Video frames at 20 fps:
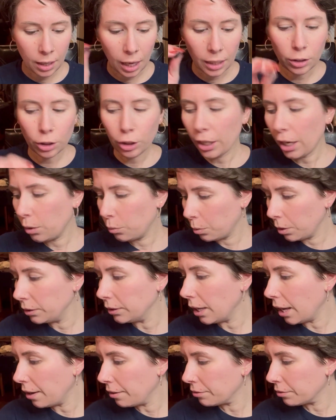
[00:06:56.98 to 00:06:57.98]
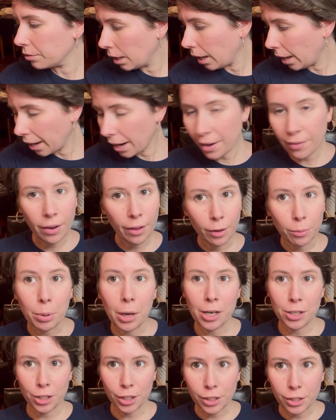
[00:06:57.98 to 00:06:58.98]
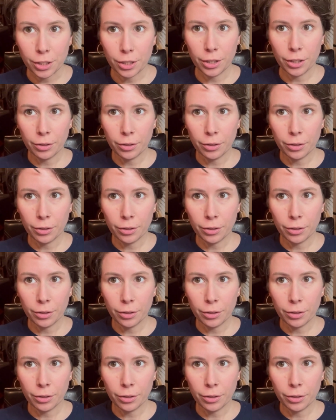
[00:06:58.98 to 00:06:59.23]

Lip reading: I literally had one left and I have other projects to do.